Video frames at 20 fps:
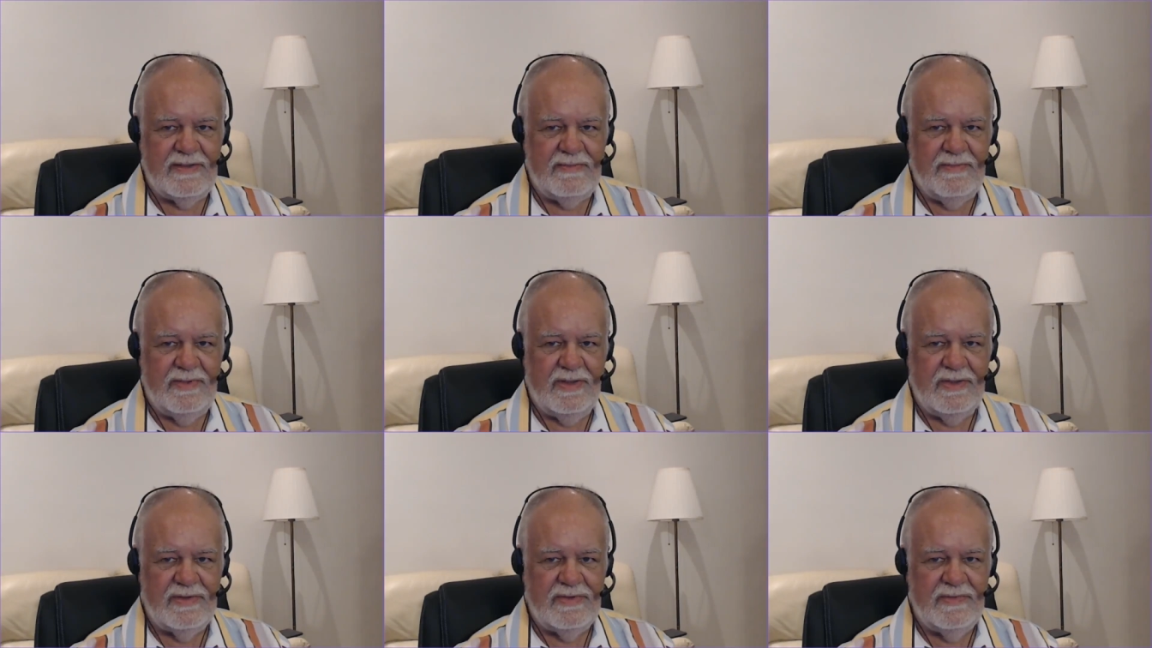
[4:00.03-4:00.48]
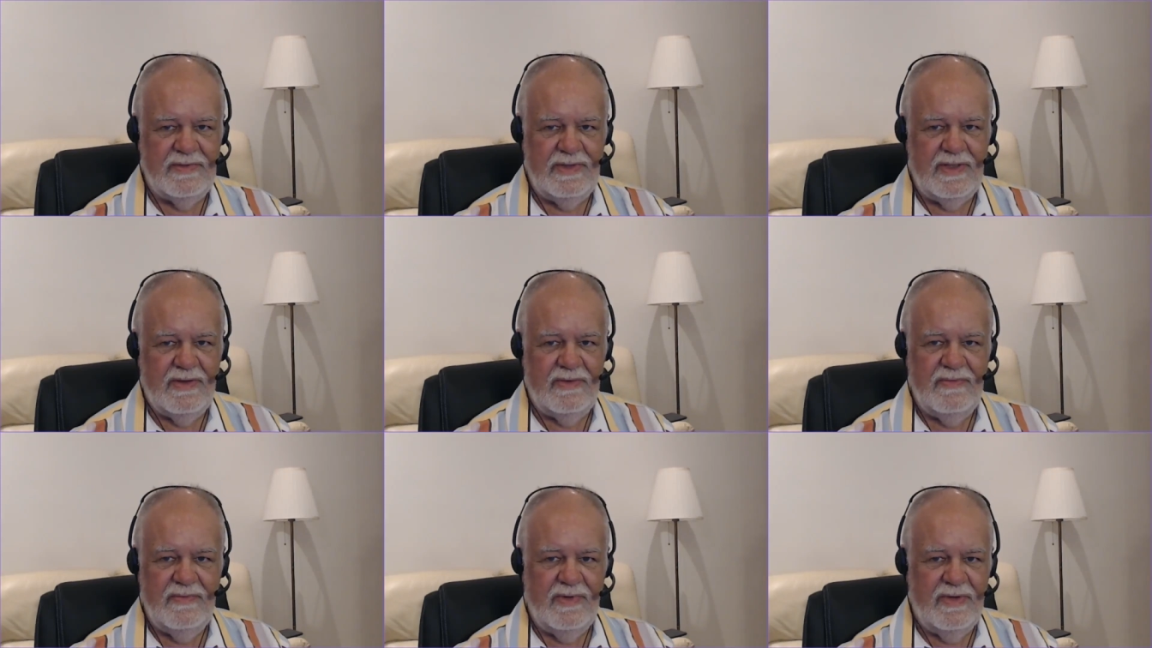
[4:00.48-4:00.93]
because we
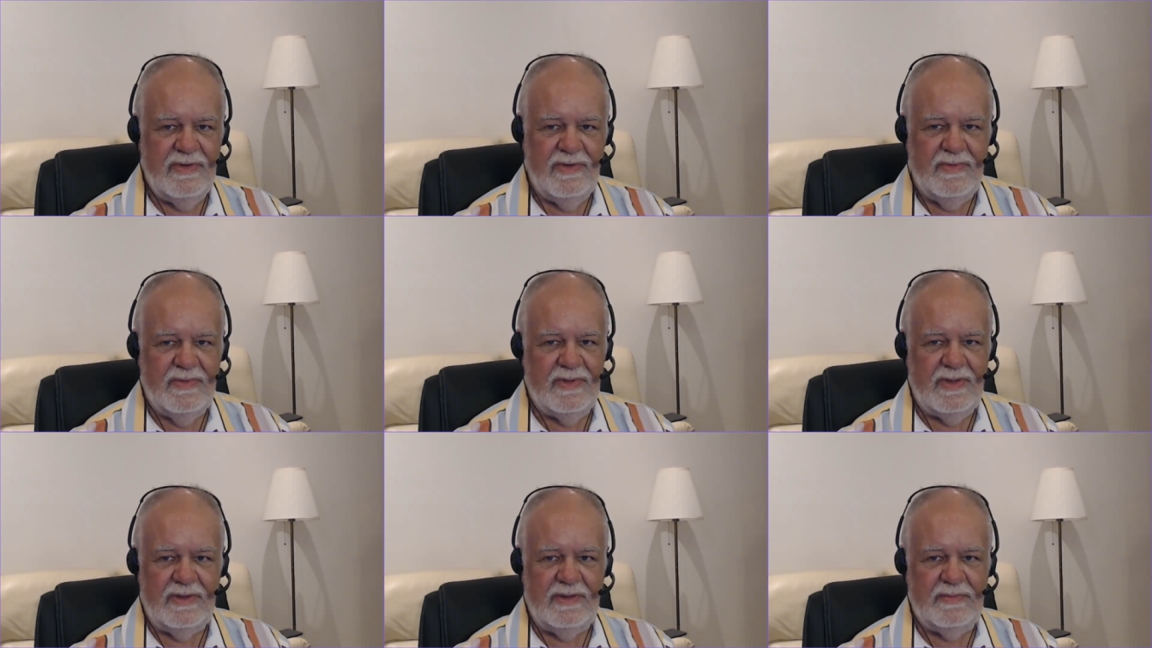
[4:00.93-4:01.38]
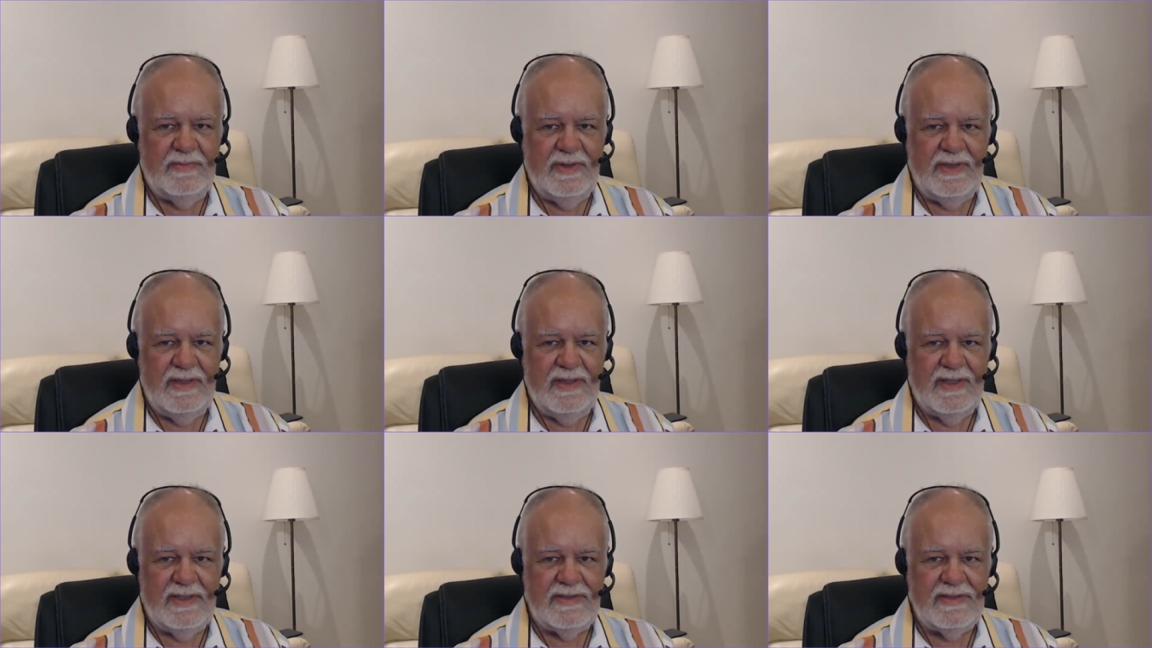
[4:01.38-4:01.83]
don't want the world to be a
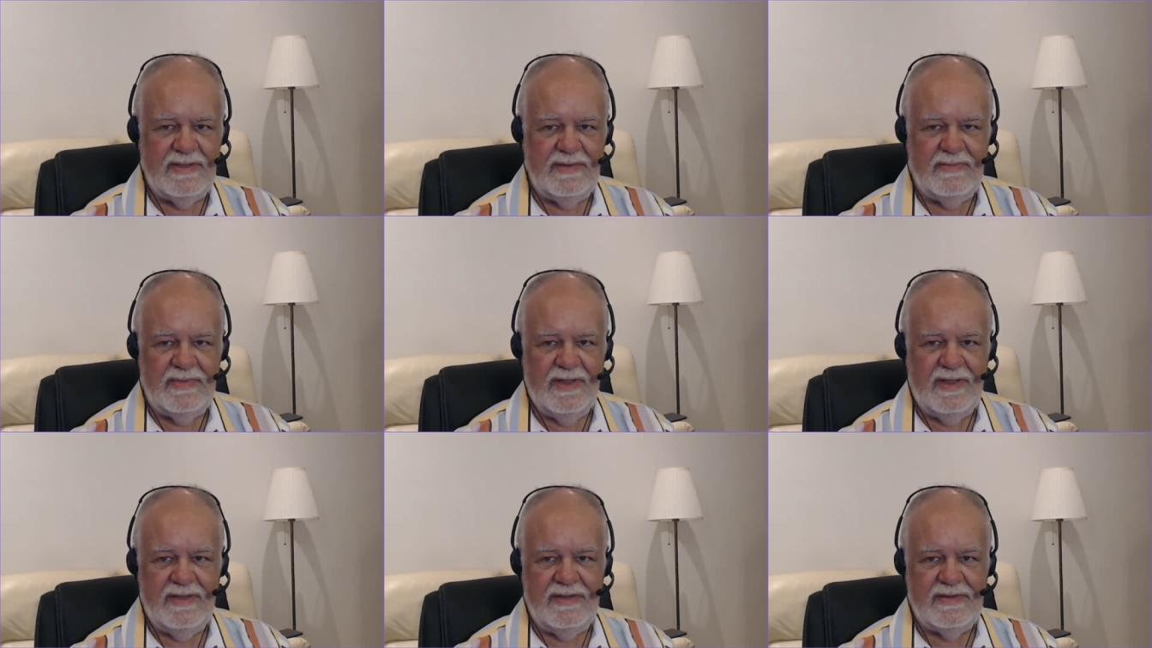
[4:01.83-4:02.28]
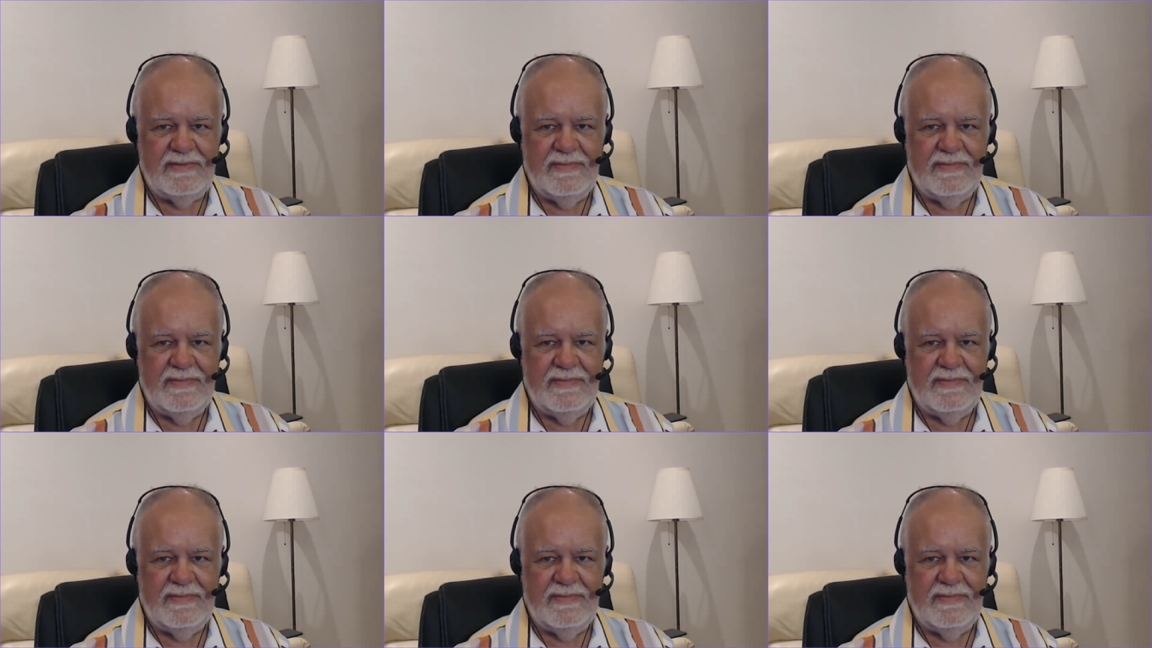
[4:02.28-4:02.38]
nasty place,